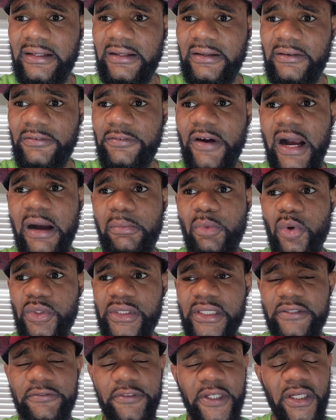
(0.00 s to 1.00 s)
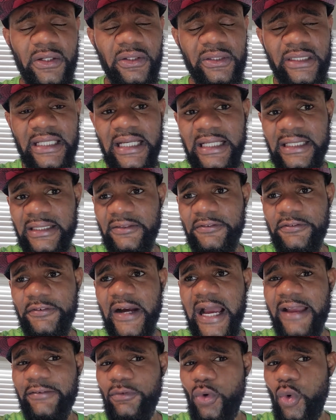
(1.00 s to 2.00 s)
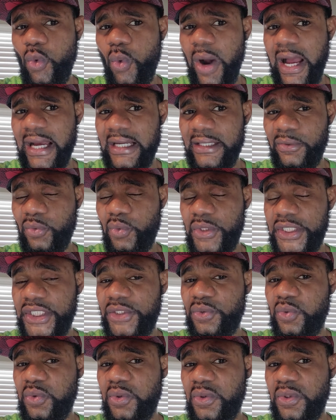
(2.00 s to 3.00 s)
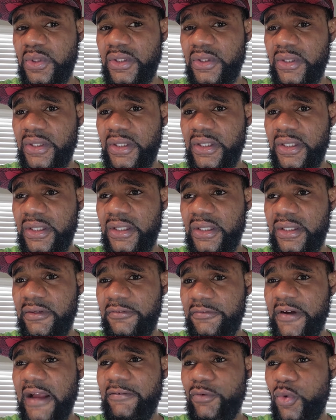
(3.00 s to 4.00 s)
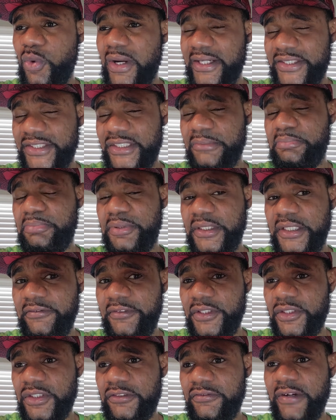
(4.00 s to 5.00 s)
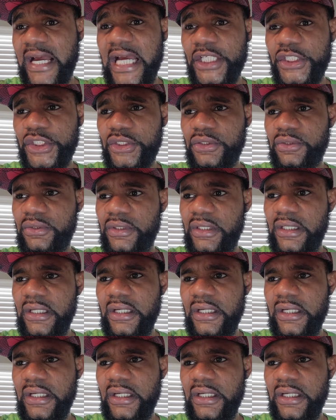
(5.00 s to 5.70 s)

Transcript: far more difficult than the 501, which the 501 is the previous version.